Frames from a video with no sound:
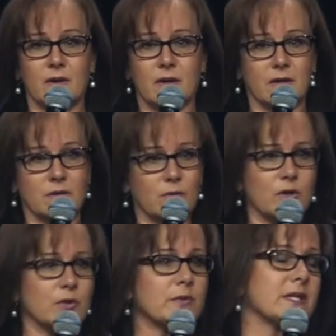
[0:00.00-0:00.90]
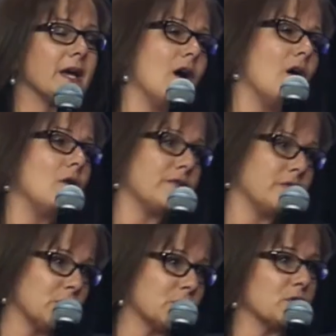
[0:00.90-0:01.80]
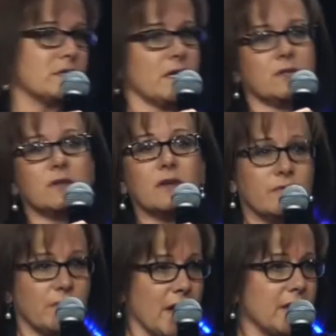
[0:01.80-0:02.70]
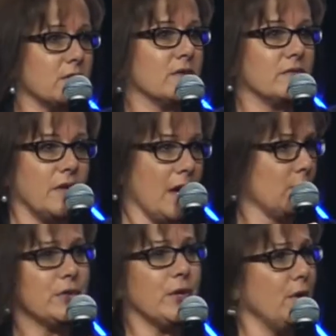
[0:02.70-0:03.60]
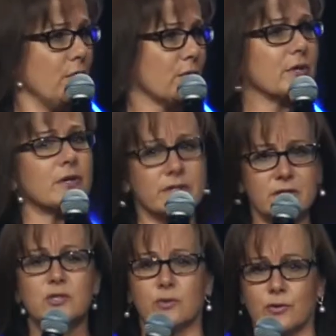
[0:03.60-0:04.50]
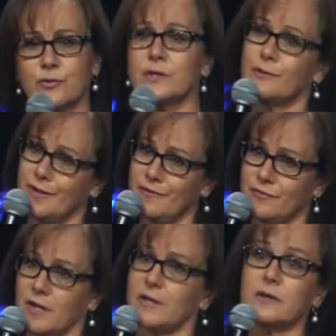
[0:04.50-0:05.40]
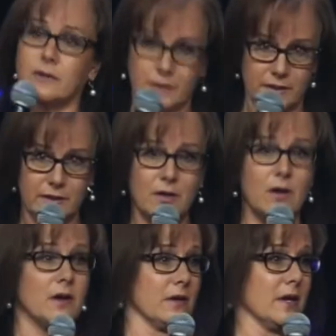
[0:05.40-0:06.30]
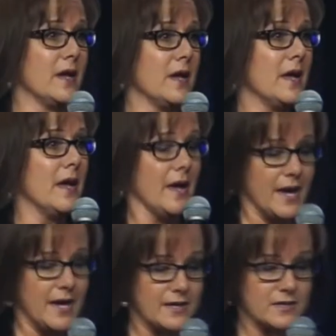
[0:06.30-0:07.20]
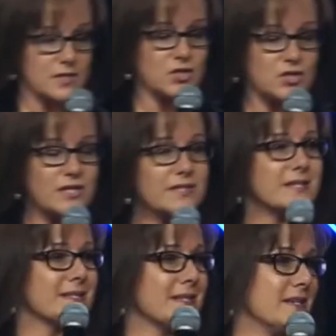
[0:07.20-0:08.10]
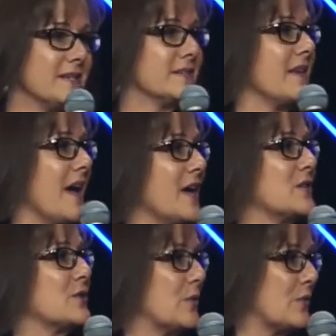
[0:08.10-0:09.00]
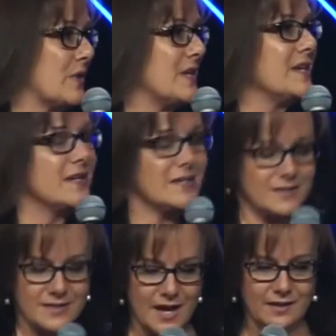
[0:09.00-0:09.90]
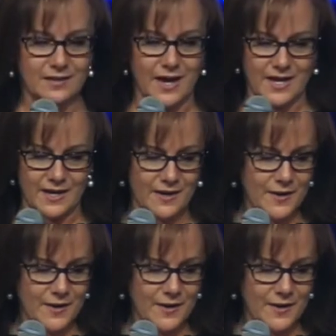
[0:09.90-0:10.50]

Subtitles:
The world would say, oh, if your truth says you can fly, you can fly. Well, no, there is a truth that you can't fly. You're going to hit hard. And Jesus is that truth. He is that light.